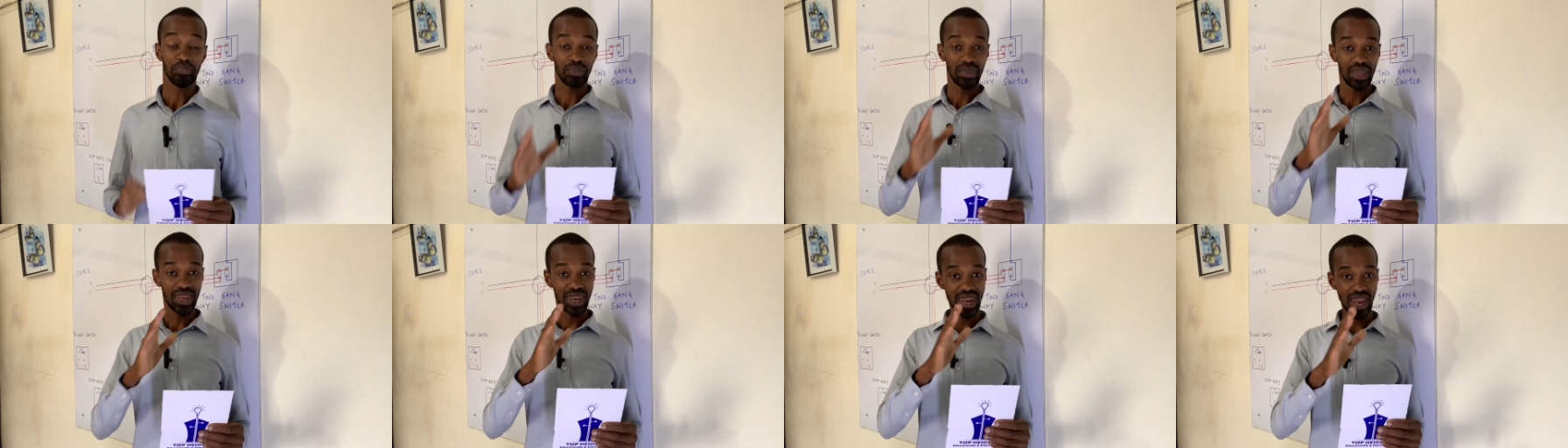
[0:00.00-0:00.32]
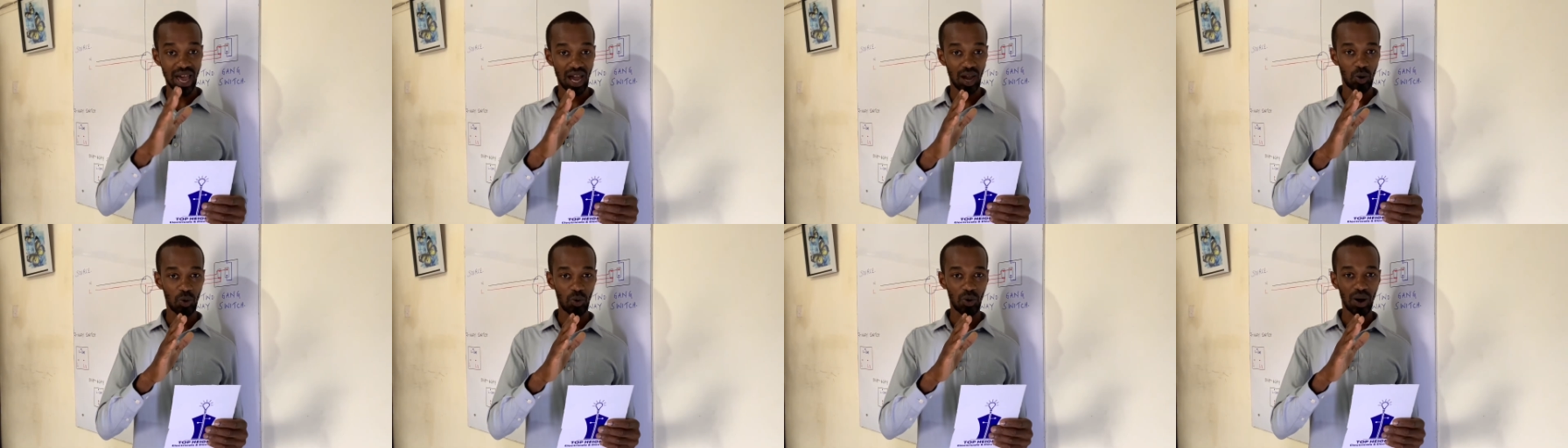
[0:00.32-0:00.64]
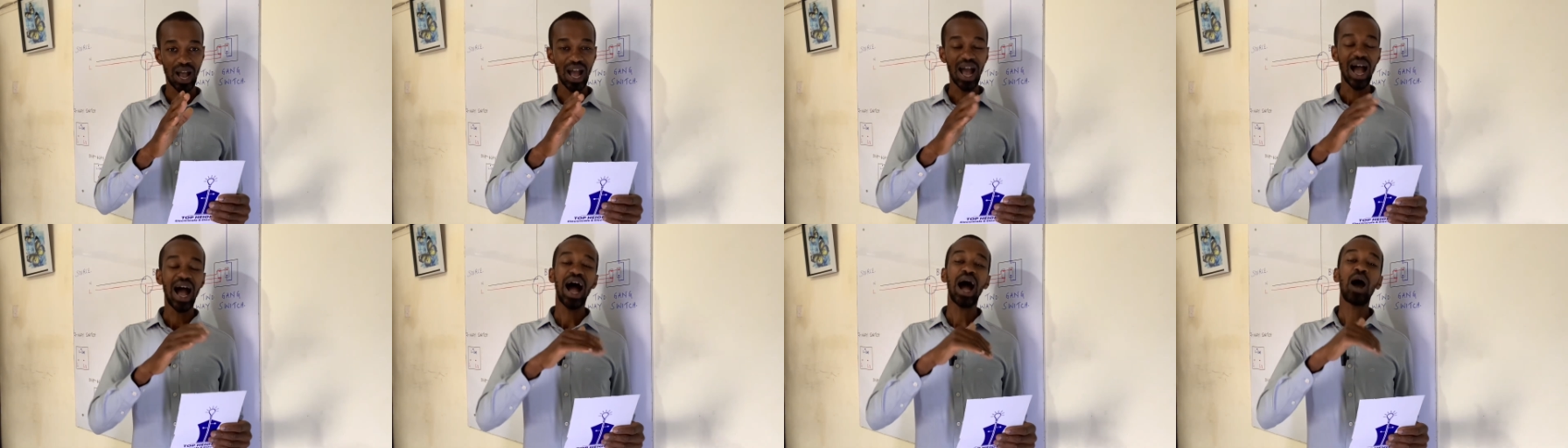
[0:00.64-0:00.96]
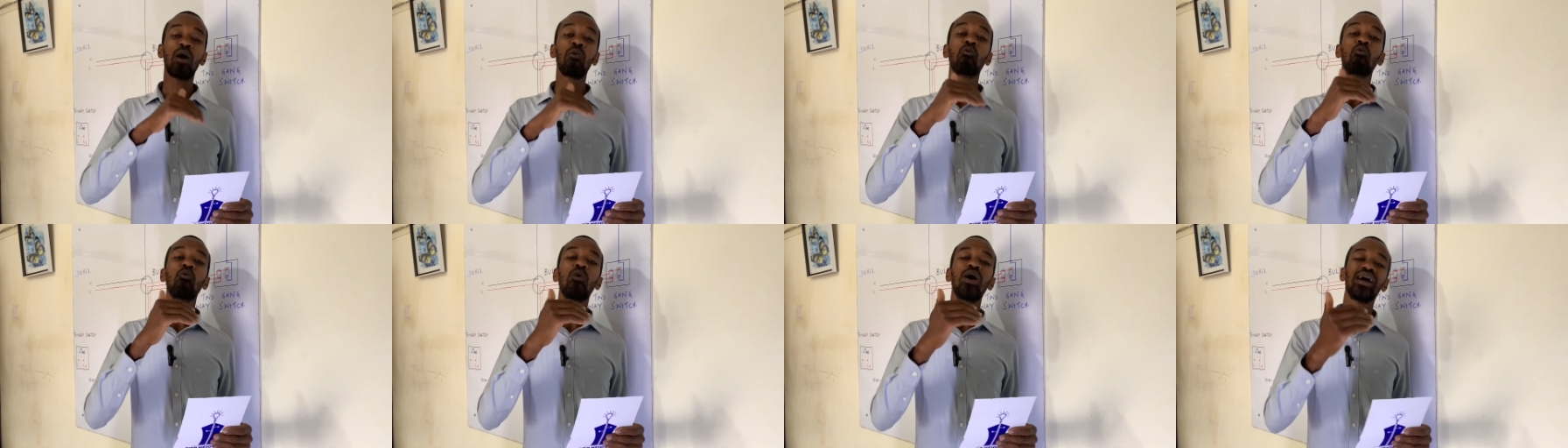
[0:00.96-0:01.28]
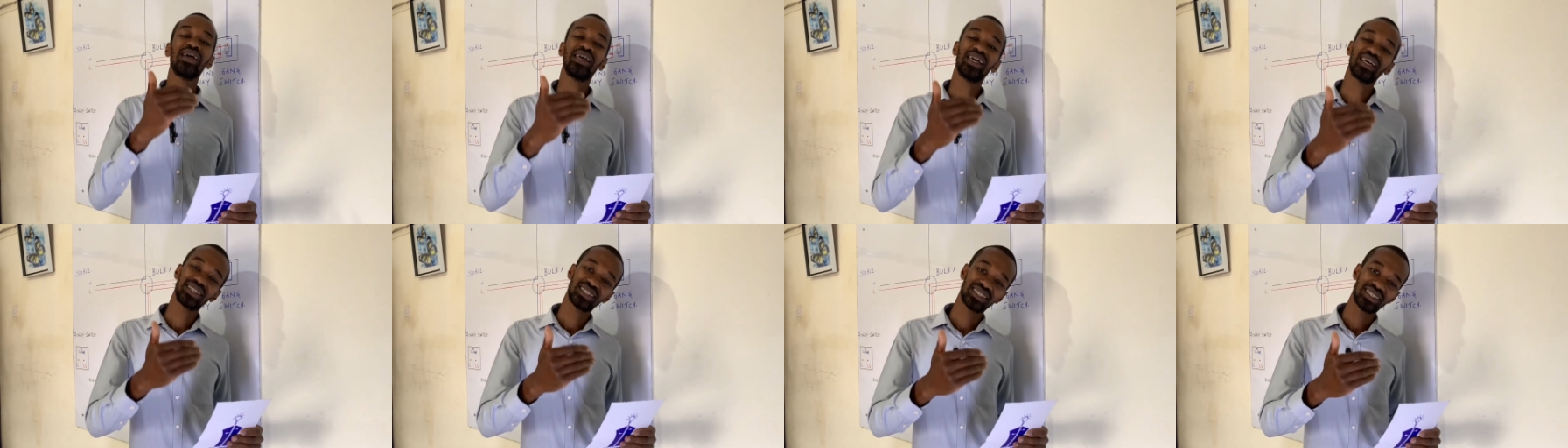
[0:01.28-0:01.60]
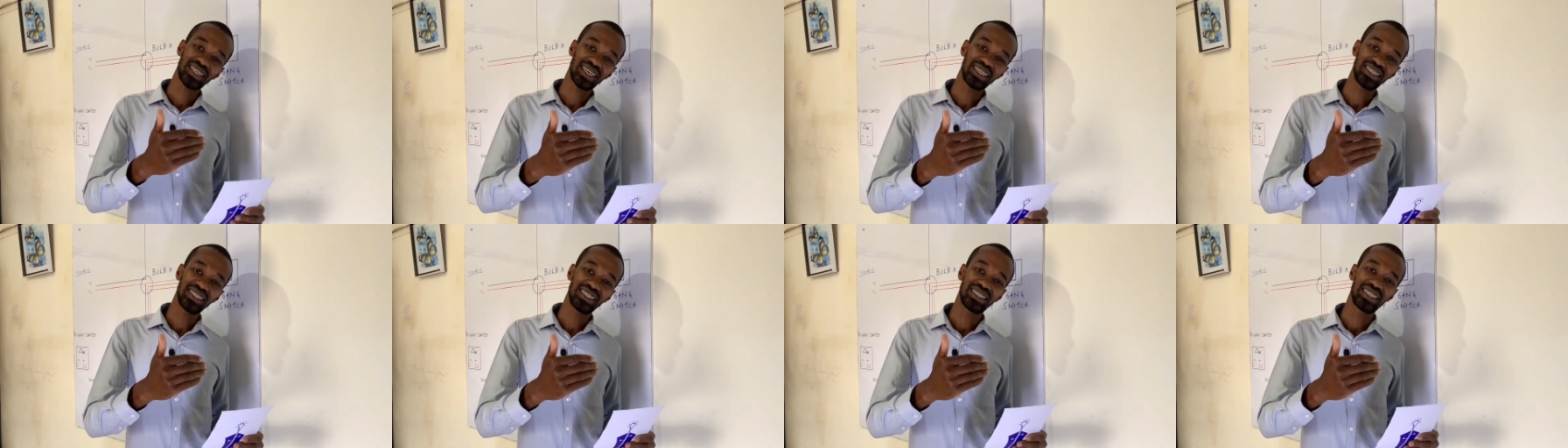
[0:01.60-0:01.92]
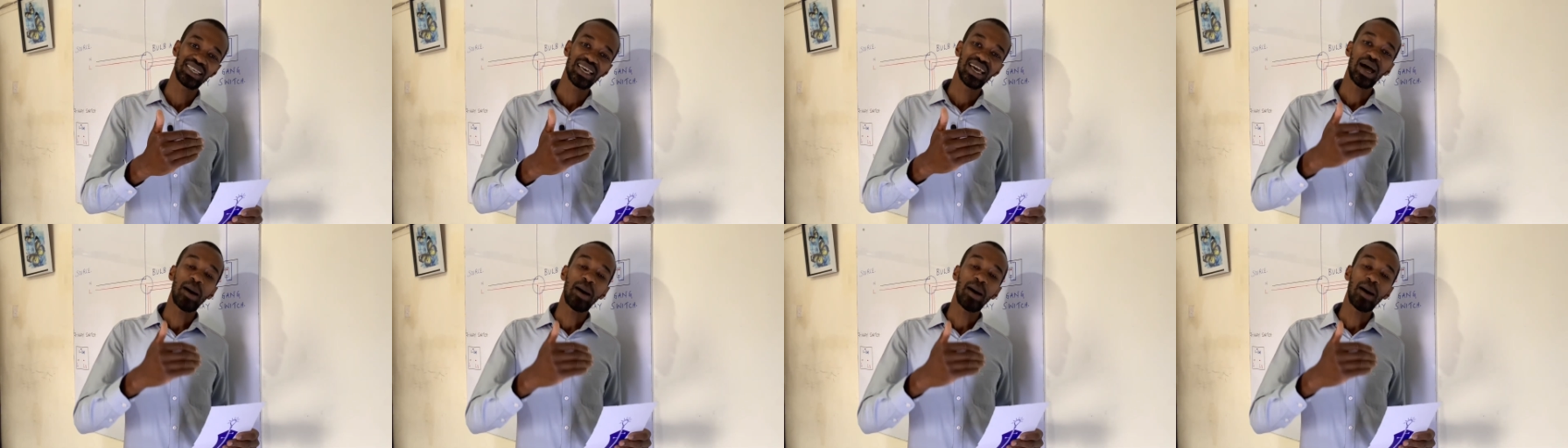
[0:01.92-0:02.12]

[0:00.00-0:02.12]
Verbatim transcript: Now, a wire size